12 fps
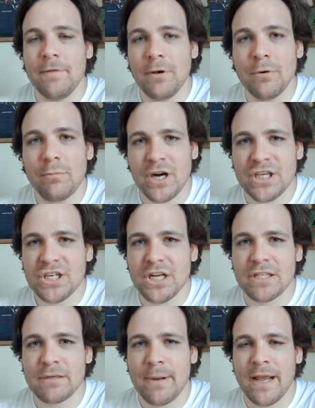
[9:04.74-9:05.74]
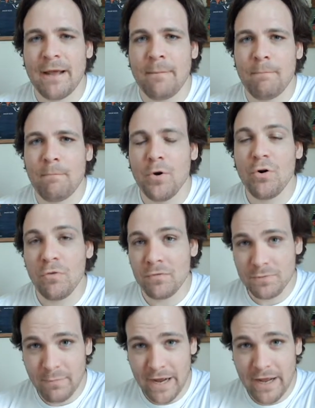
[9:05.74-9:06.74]
Impressionism, I am
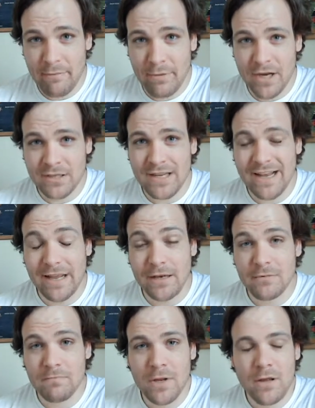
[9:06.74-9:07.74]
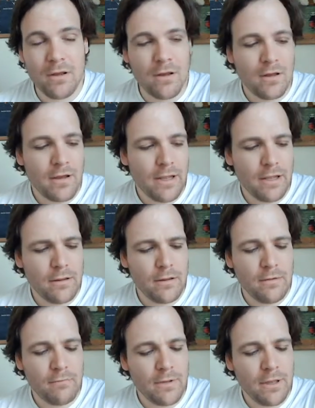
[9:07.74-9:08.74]
moved by it because it can.
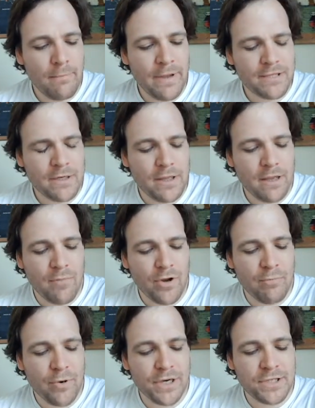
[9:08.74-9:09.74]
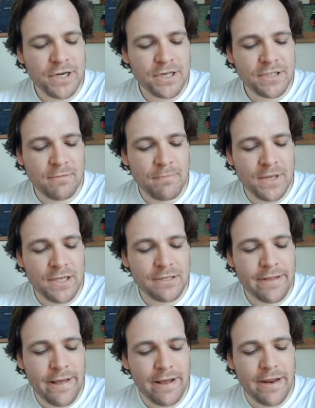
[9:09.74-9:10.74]
The amazing thing about Impressionism is
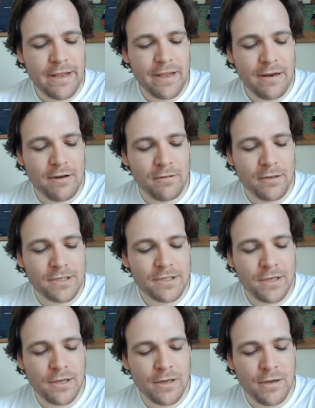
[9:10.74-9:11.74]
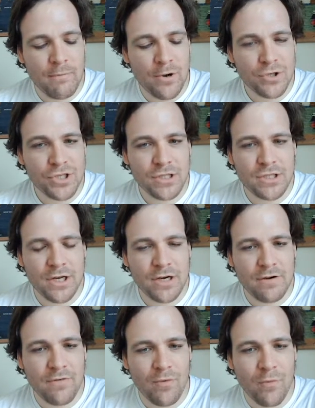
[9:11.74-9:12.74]
that it can elicit emotions in a
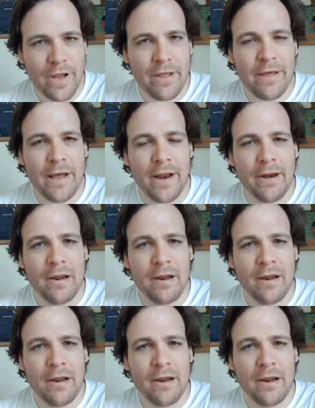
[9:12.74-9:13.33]
different way that